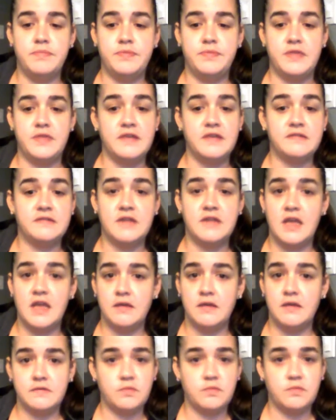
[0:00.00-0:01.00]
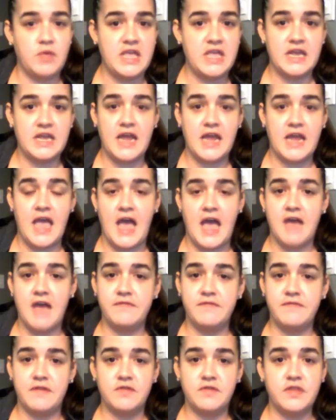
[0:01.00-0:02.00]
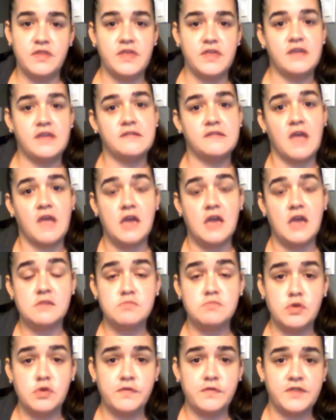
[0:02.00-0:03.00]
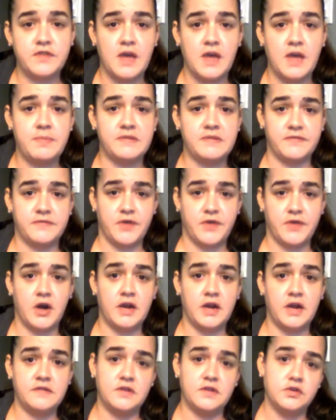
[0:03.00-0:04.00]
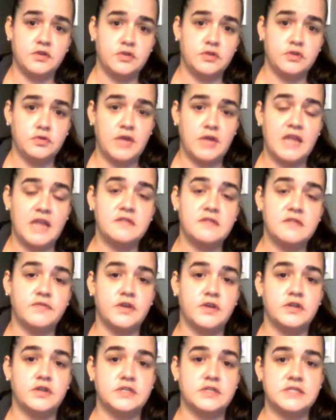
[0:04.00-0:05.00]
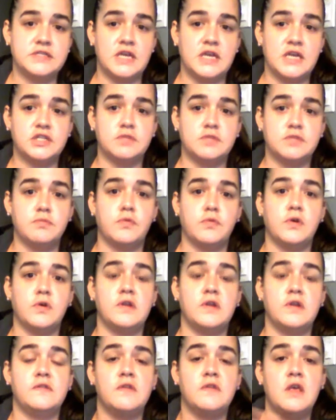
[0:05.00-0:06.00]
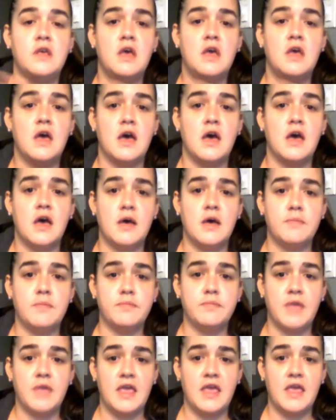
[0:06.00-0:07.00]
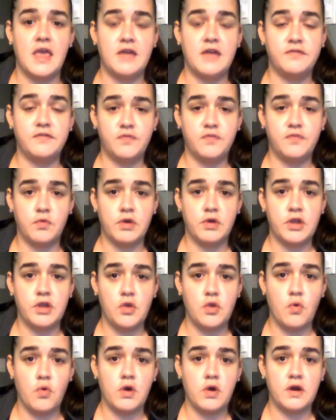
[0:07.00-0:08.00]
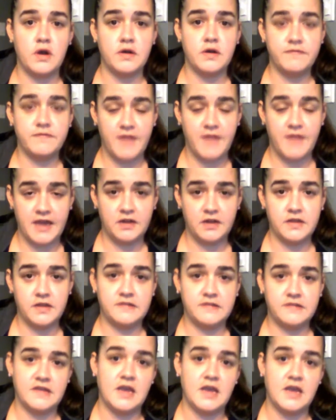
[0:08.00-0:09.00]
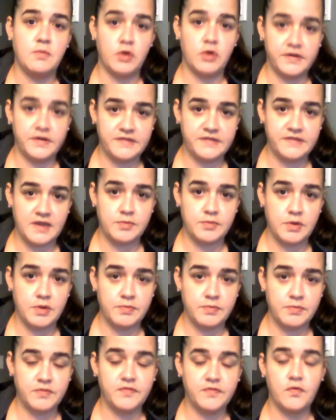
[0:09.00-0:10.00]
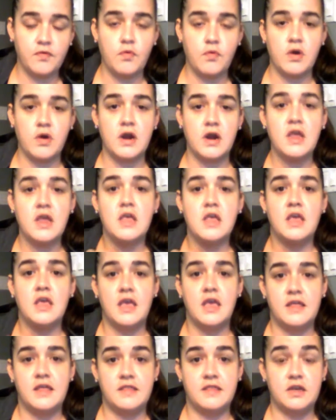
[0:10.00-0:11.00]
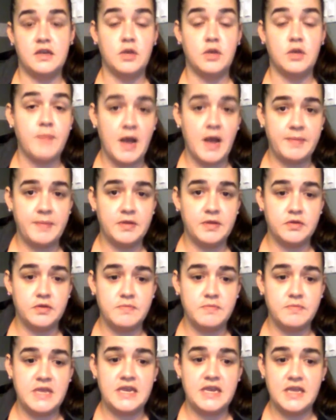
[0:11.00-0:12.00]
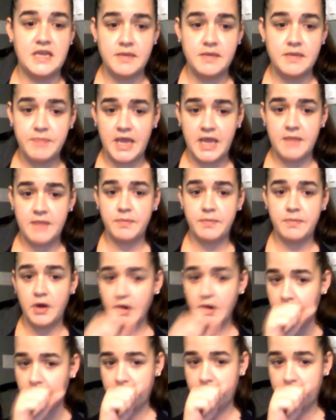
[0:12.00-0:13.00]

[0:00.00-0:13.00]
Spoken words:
this next week and a half, everything is kind of moved up as far as your due dates for your discussion boards and for your final exam or exam number 4, and then your popular media paper.